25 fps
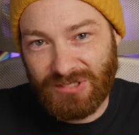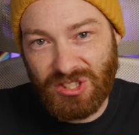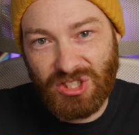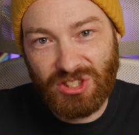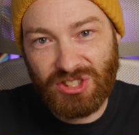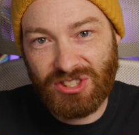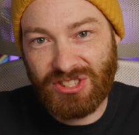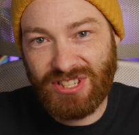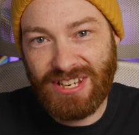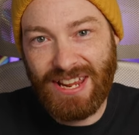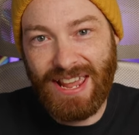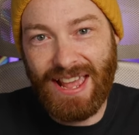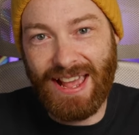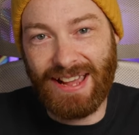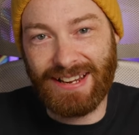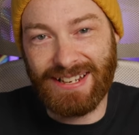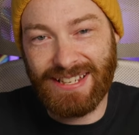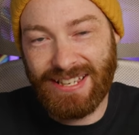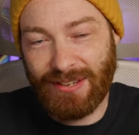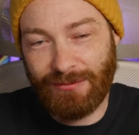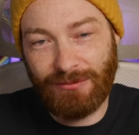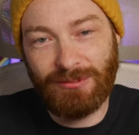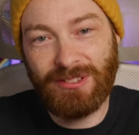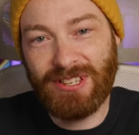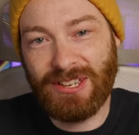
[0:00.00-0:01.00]
Just, yeah,
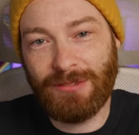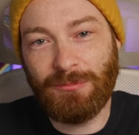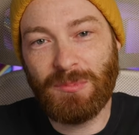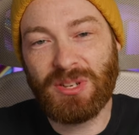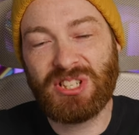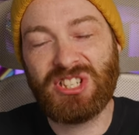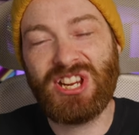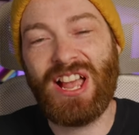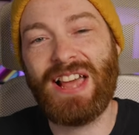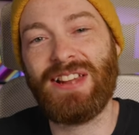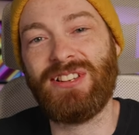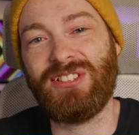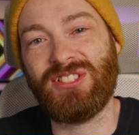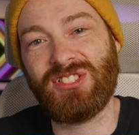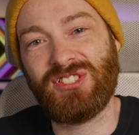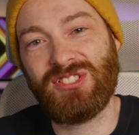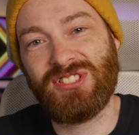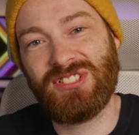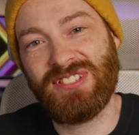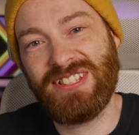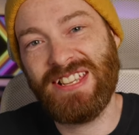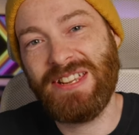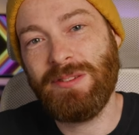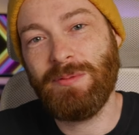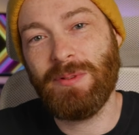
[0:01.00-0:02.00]
give them a chance.
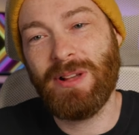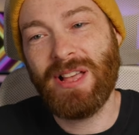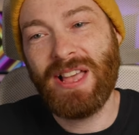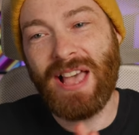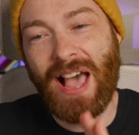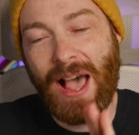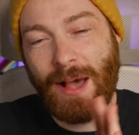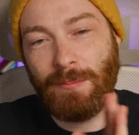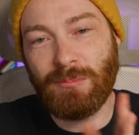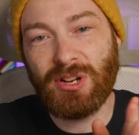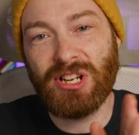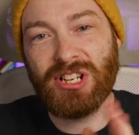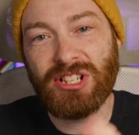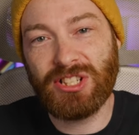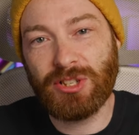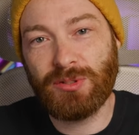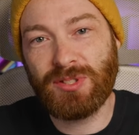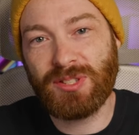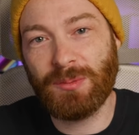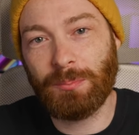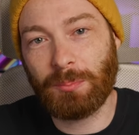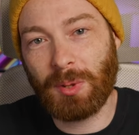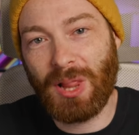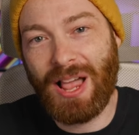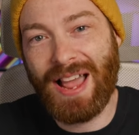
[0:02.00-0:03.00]
See, I'm going to
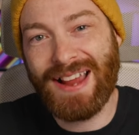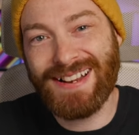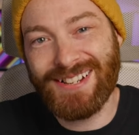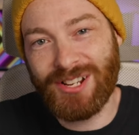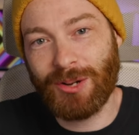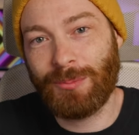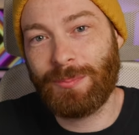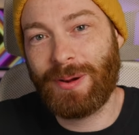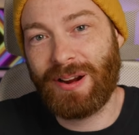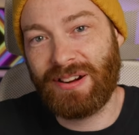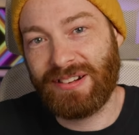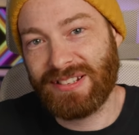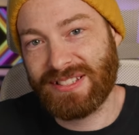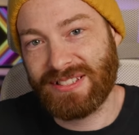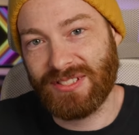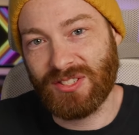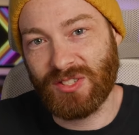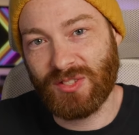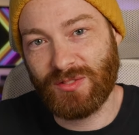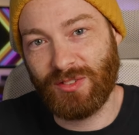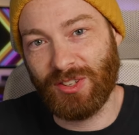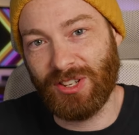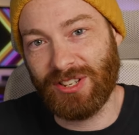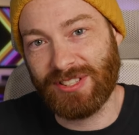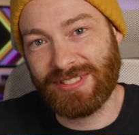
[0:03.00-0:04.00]
do some blind
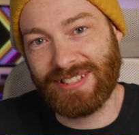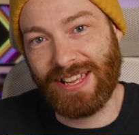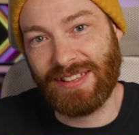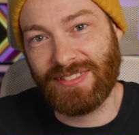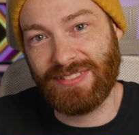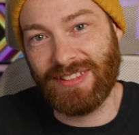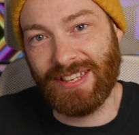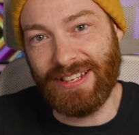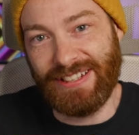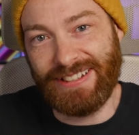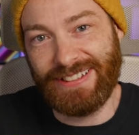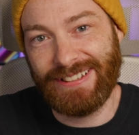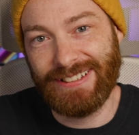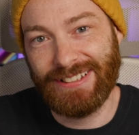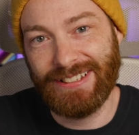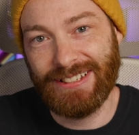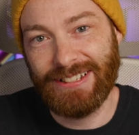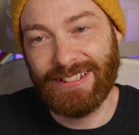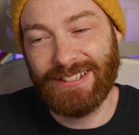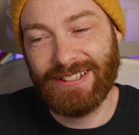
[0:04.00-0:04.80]
comparisons first, I think.